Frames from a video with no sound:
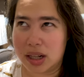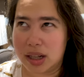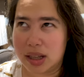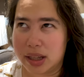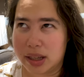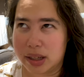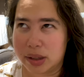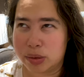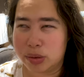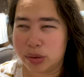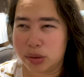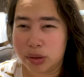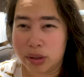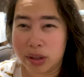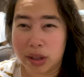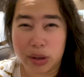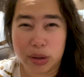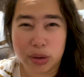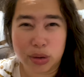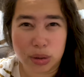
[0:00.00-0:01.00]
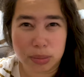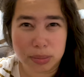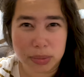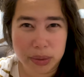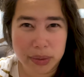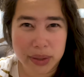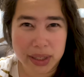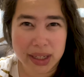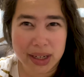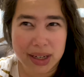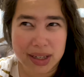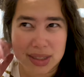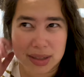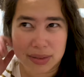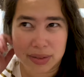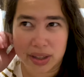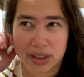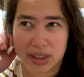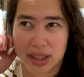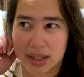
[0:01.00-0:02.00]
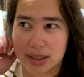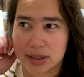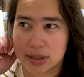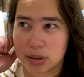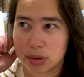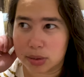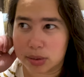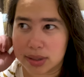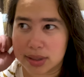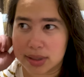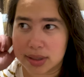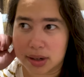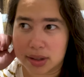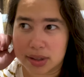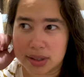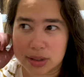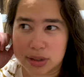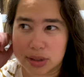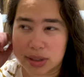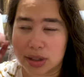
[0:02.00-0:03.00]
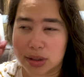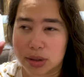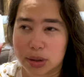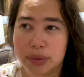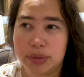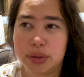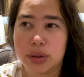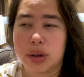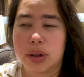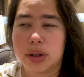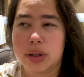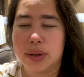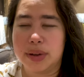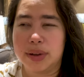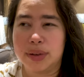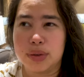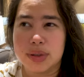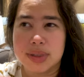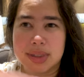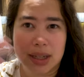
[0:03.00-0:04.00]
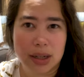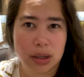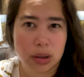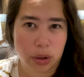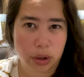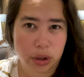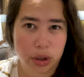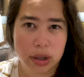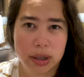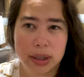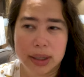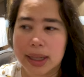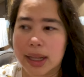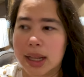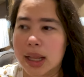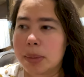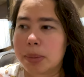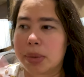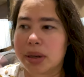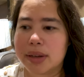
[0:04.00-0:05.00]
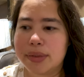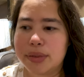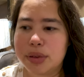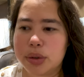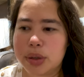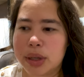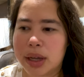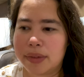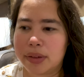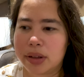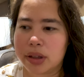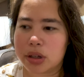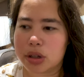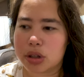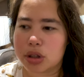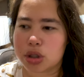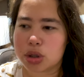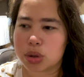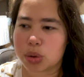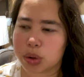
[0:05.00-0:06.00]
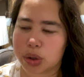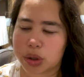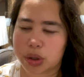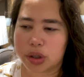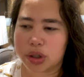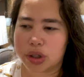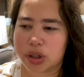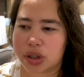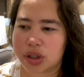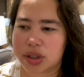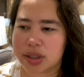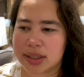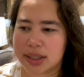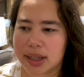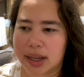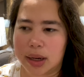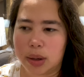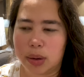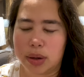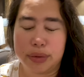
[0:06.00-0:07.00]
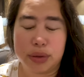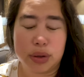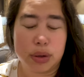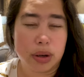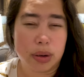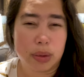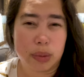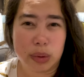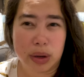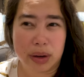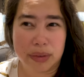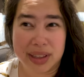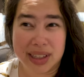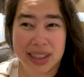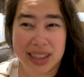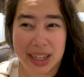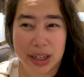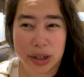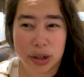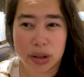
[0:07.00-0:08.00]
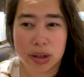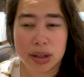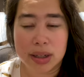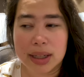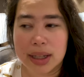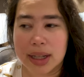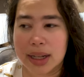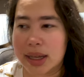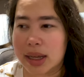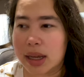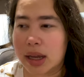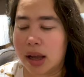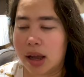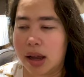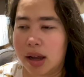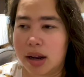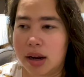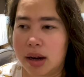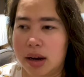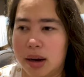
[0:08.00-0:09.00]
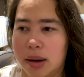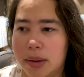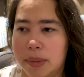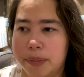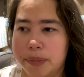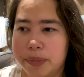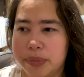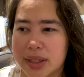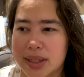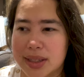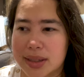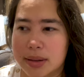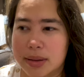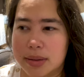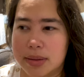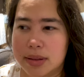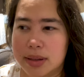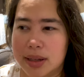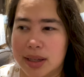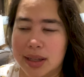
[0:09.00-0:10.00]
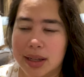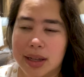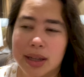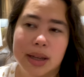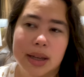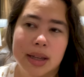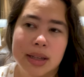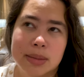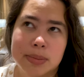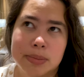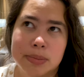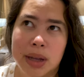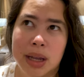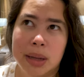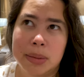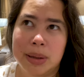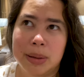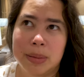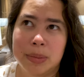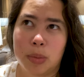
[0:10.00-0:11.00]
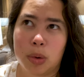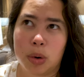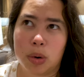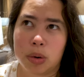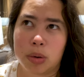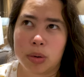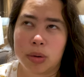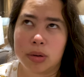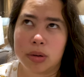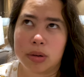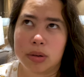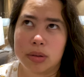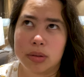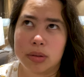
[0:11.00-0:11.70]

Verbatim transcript: like you can go to the marina and stuff like that so these are things you can do if you if you stay here longer but if you have like a shorter stay or if you're arriving later um, it, it, it's maybe more